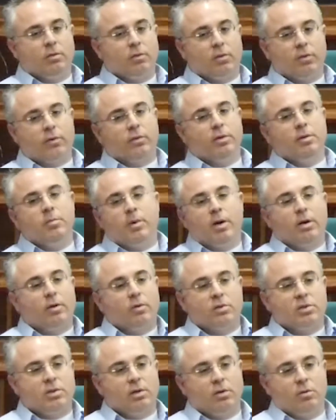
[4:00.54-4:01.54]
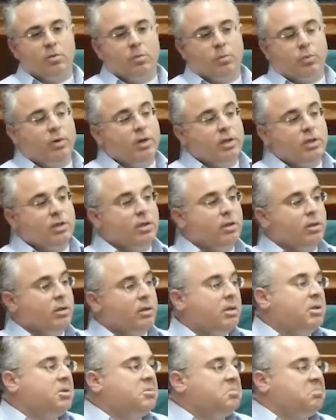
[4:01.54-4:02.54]
or 30 microsecond operation,
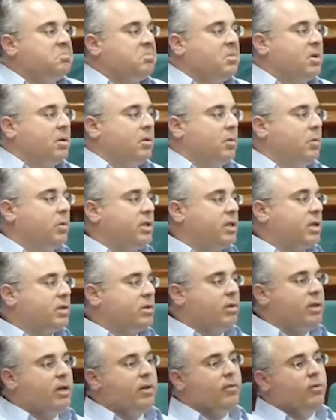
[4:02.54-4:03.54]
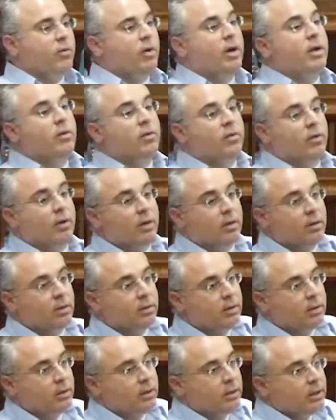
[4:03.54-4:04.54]
which doesn't give you anything.
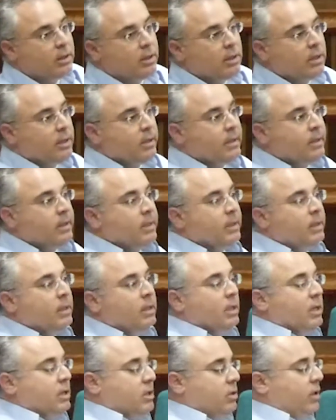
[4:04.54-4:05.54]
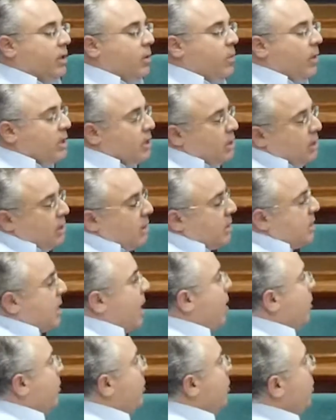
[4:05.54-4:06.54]
So the question is,
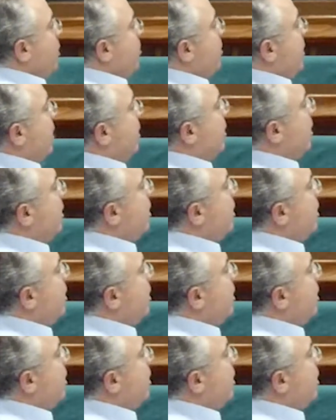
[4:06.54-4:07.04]
how do we make the